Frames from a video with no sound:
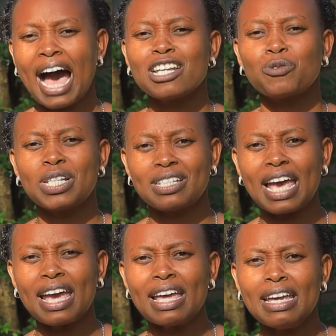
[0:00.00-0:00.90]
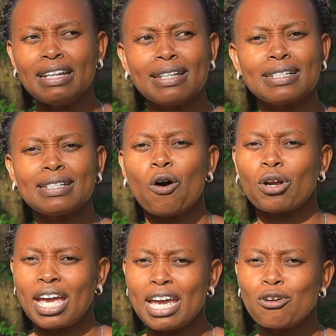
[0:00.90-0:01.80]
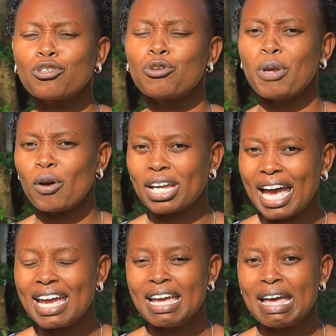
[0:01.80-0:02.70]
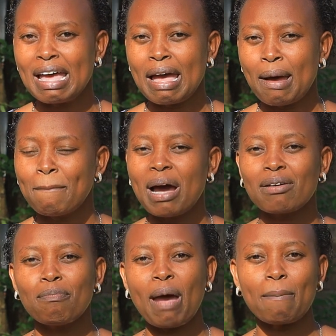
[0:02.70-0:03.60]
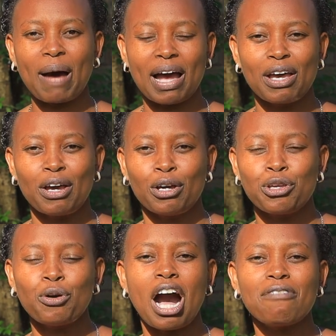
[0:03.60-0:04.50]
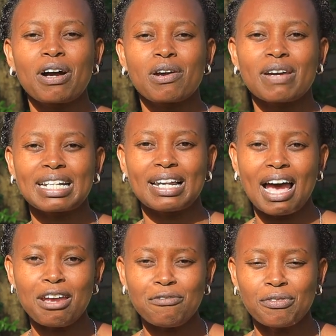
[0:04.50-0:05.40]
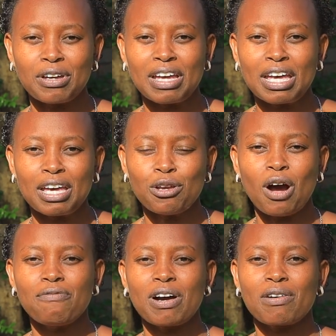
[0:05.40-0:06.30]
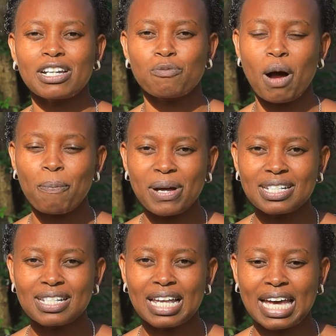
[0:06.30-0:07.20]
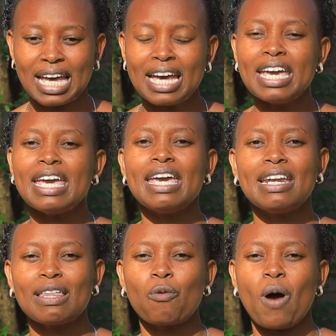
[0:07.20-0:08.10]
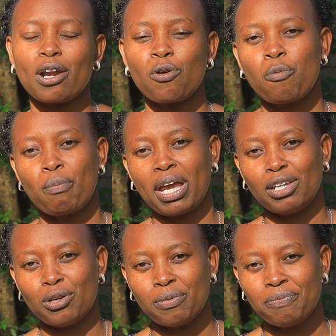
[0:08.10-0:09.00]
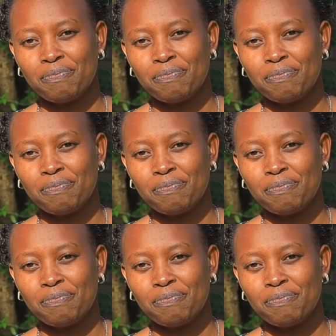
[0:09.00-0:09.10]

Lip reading: As we say, it is okay not to be okay, but remember, you have a great life, you have a great purpose in the one who made you.